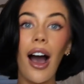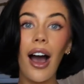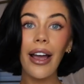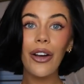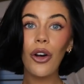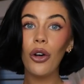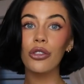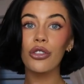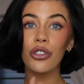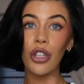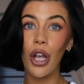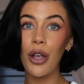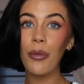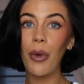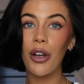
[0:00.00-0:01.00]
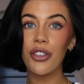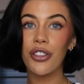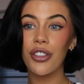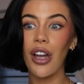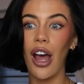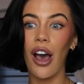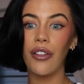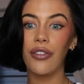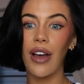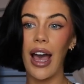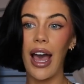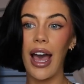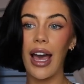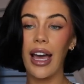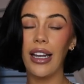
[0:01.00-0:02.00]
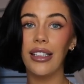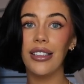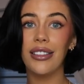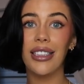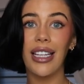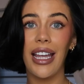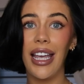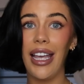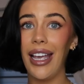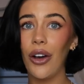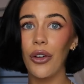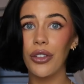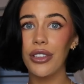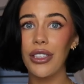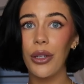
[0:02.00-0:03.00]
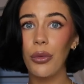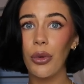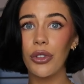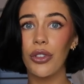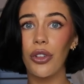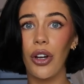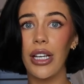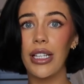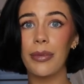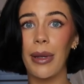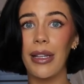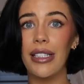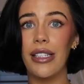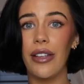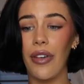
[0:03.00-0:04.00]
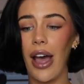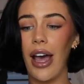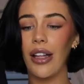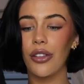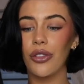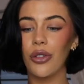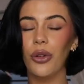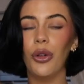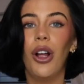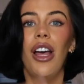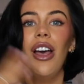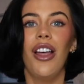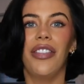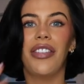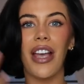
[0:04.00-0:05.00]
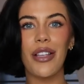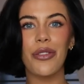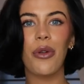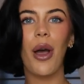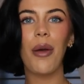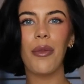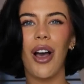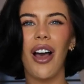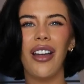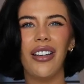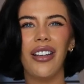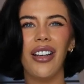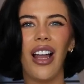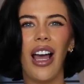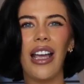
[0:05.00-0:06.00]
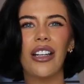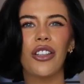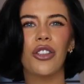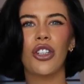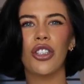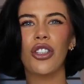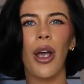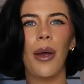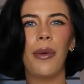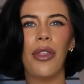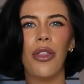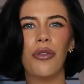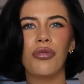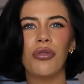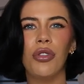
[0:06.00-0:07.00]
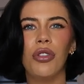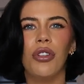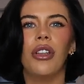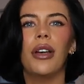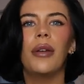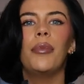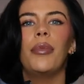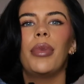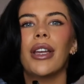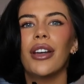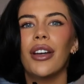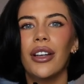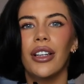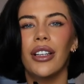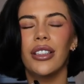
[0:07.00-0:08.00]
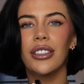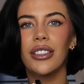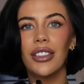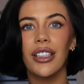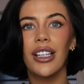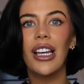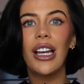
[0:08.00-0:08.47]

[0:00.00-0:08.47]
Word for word: I got so much stuff and it honestly was not expensive at all that's why I'm kind of like just going through them because